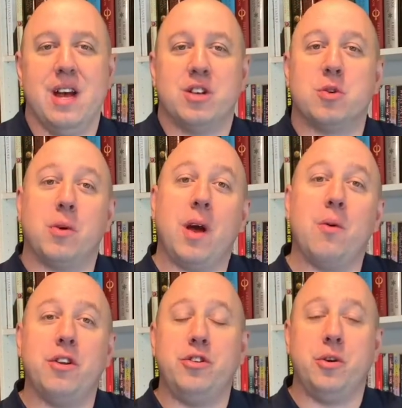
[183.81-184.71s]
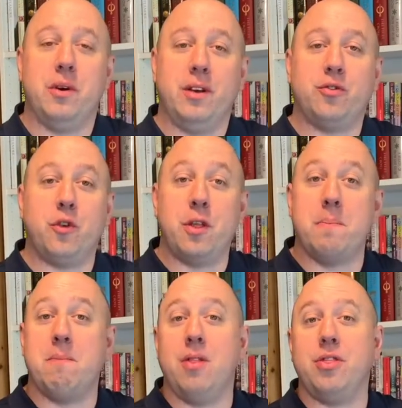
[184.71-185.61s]
So what I want to do is for the
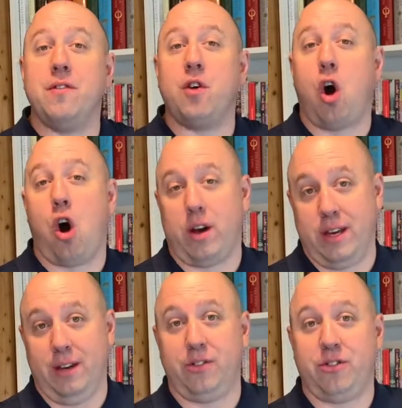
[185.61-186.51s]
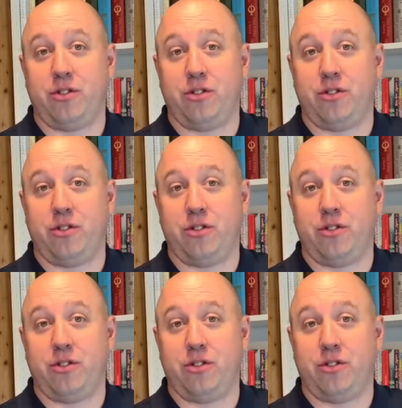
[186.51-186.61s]
month of August,